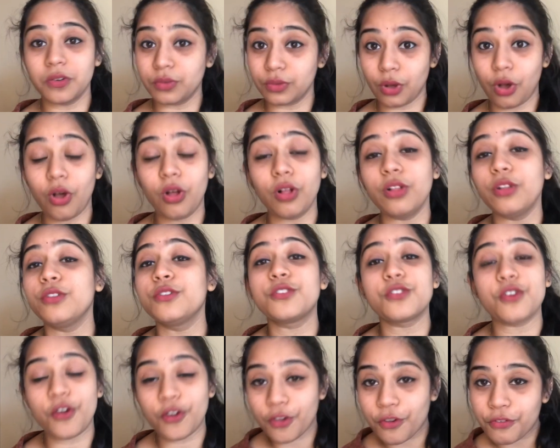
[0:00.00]
all
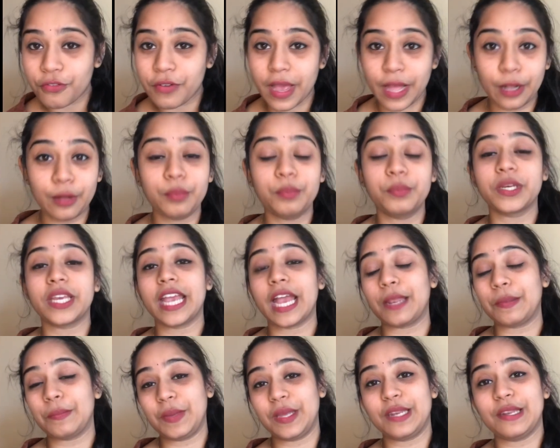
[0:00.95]
sort of help can
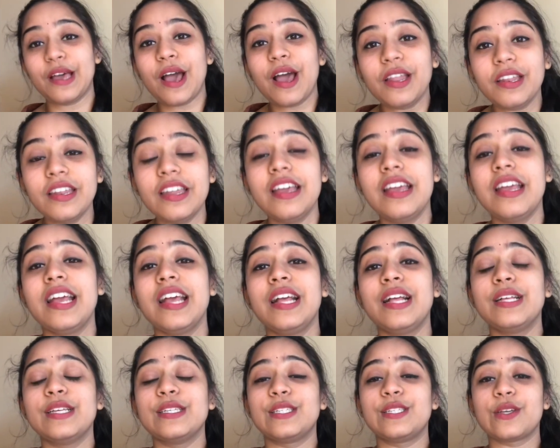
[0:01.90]
be done.
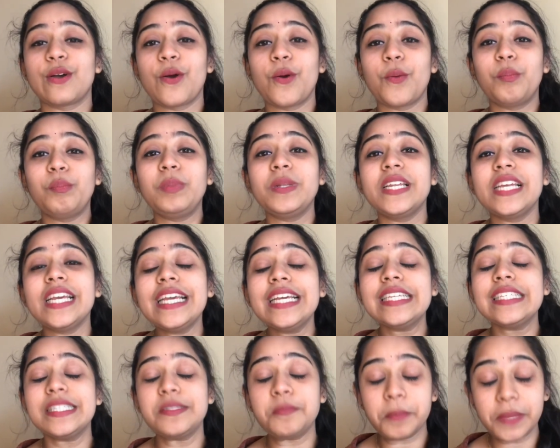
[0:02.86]
So
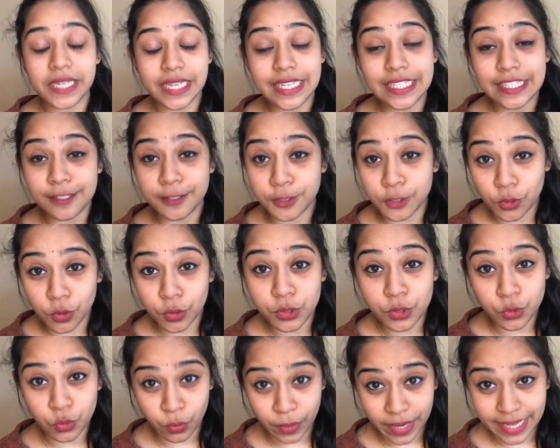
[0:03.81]
please
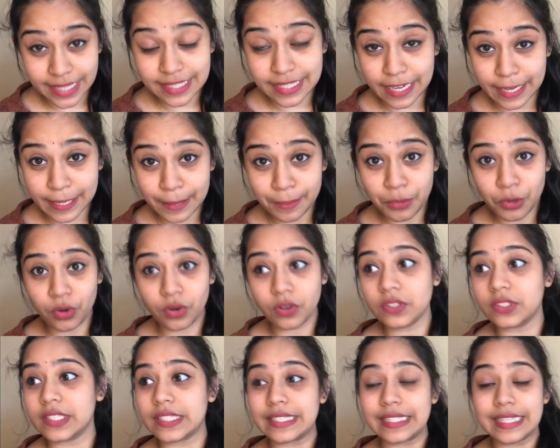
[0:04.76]
don't wait anymore.
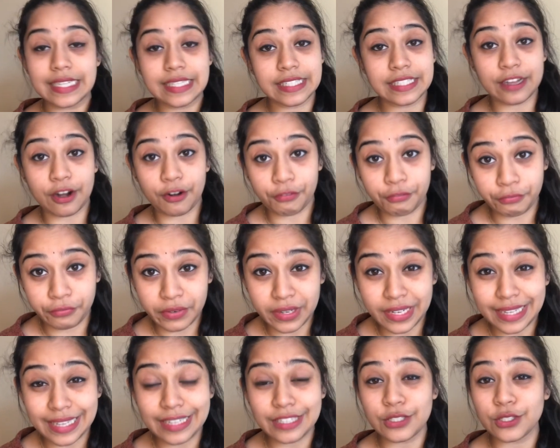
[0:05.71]
The seats are
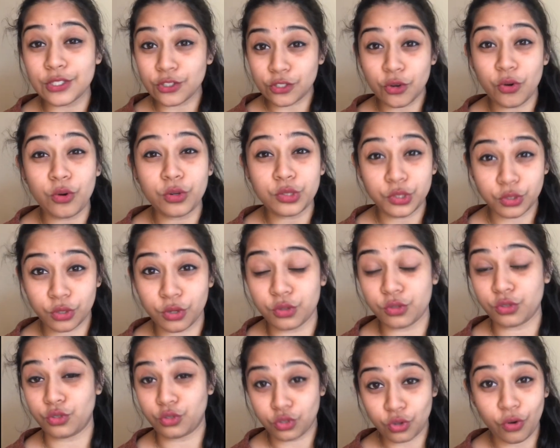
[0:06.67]
filling so
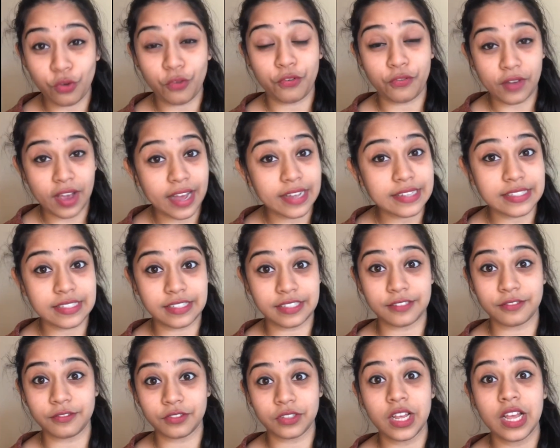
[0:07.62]
fast
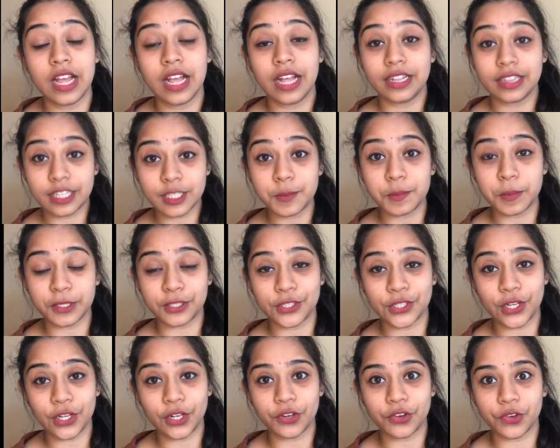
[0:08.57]
in this
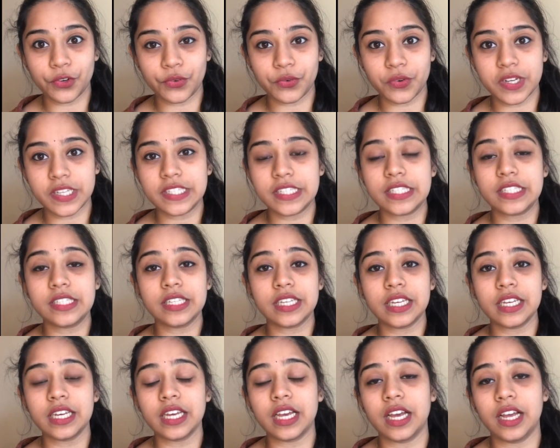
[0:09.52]
particular
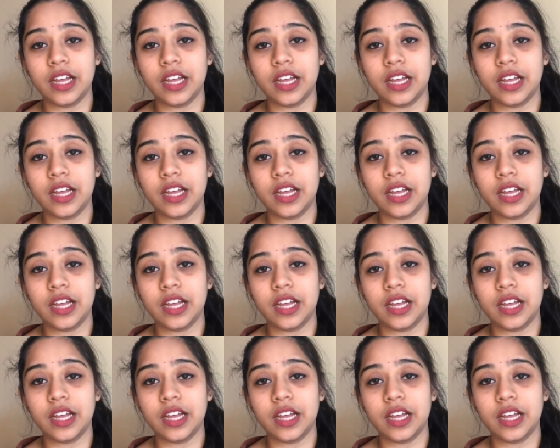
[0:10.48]
university,